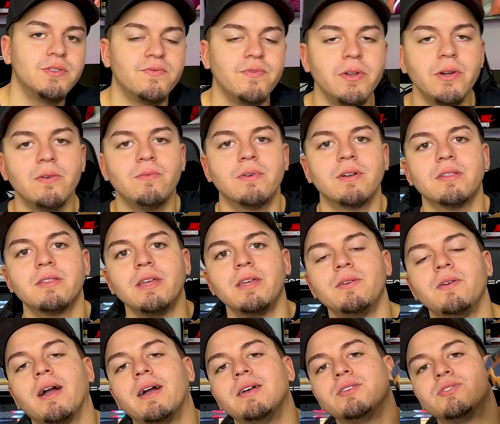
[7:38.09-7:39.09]
video, I wanna thank
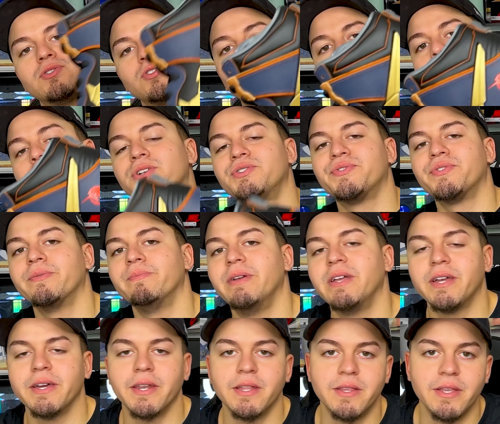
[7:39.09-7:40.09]
you guys so much for
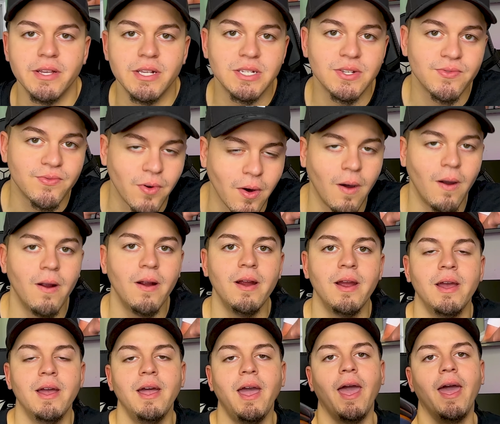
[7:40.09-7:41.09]
making it this far.
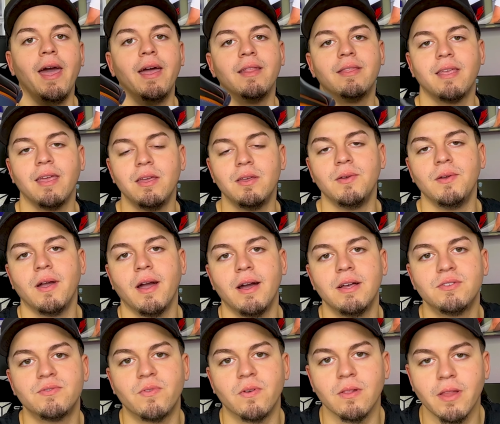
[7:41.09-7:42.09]
And thank you
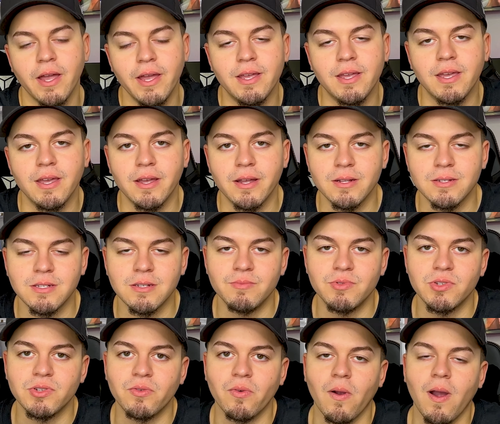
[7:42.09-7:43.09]
guys for liking and
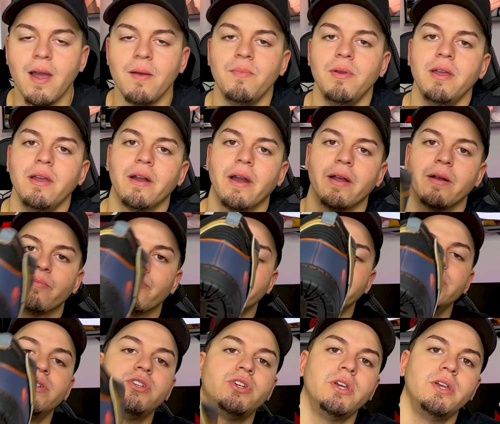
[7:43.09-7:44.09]
subscribing. I
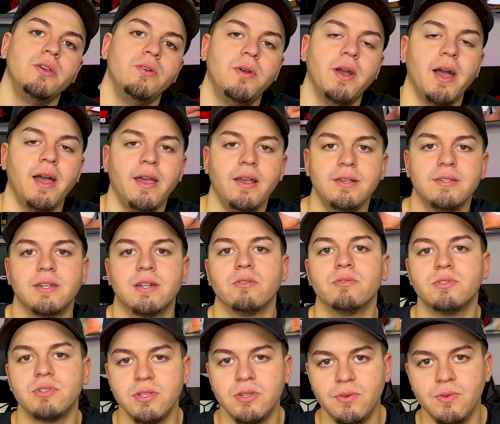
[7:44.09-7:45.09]
appreciate you guys and I'll
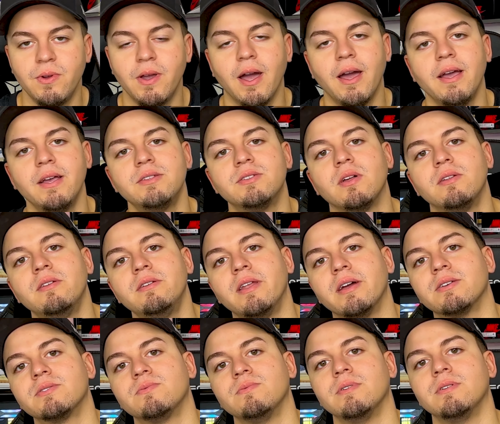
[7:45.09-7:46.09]
see you guys on the
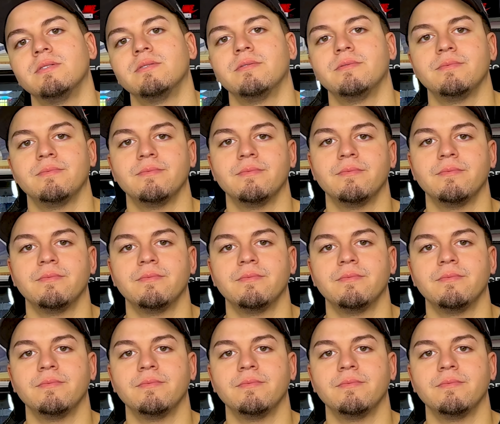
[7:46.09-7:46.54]
next one.